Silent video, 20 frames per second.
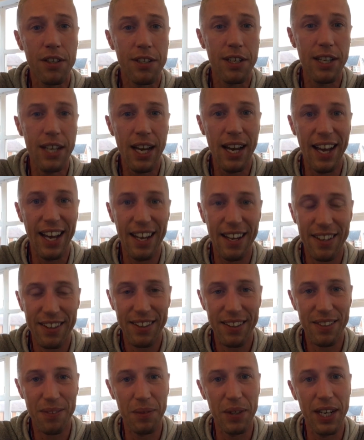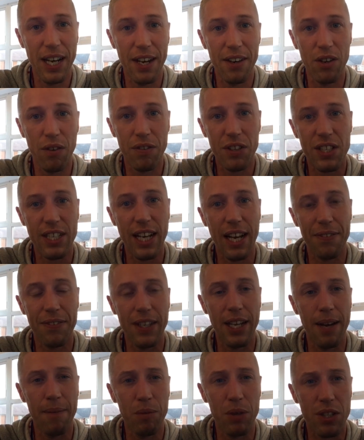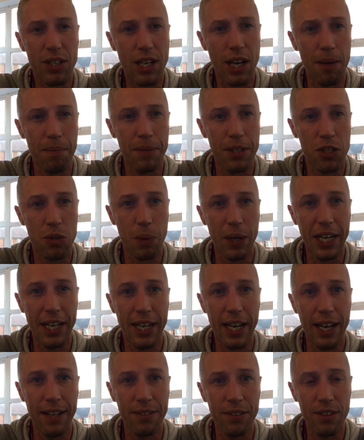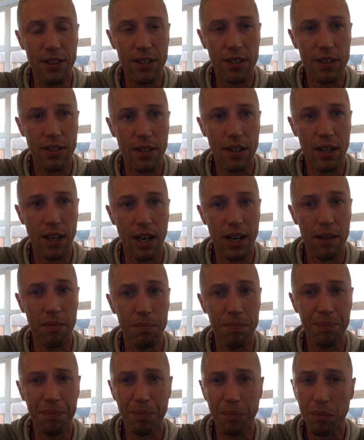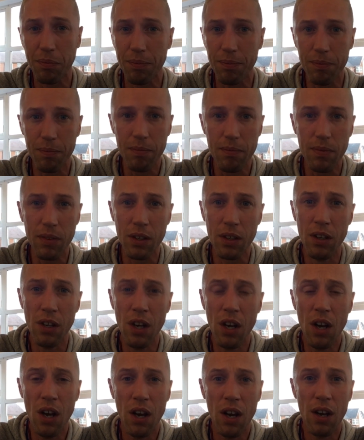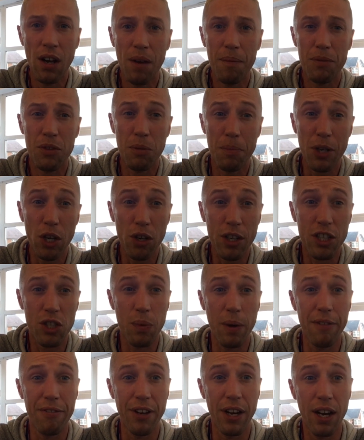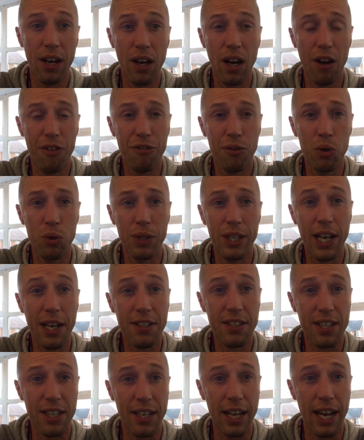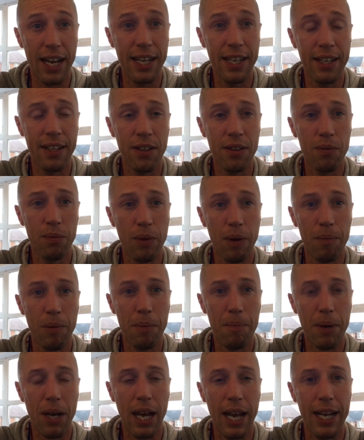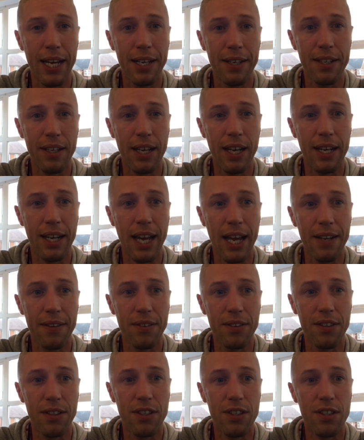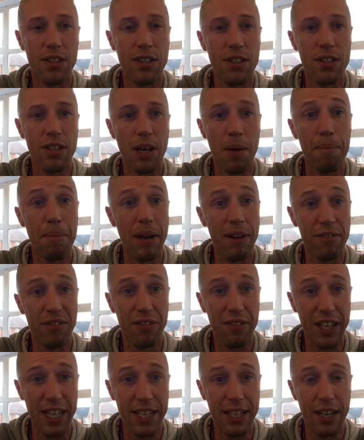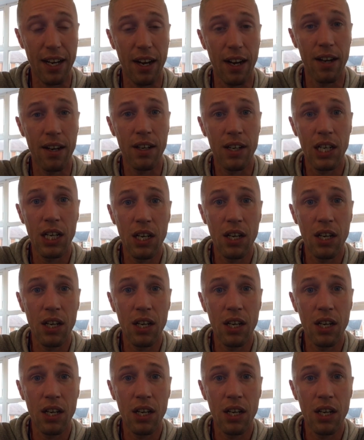yeah, we then obviously had the Emirates Cup this weekend. To be honest with you, I thought yesterday when we played against Benfica,